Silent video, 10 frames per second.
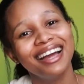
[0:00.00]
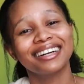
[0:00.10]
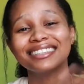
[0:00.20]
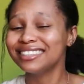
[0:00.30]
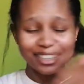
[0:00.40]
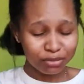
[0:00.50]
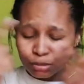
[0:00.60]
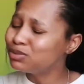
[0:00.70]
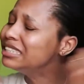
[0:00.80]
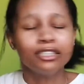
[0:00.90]
because that's
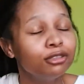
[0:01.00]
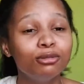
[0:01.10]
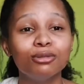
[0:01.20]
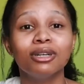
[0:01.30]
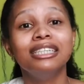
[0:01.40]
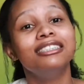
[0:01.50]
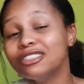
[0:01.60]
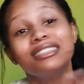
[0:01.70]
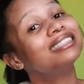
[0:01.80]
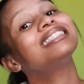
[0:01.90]
what we do
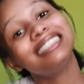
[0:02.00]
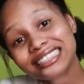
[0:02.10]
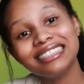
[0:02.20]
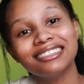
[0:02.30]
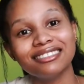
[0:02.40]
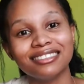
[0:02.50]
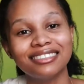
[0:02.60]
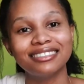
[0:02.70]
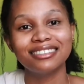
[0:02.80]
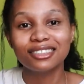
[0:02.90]
on the channel.
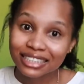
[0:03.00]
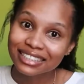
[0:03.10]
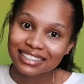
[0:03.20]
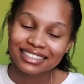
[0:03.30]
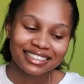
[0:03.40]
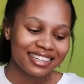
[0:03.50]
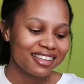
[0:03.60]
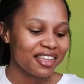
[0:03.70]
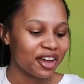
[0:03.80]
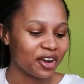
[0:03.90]
Clear.
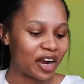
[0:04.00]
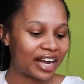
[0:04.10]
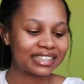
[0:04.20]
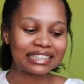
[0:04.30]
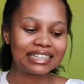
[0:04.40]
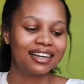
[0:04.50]
All right,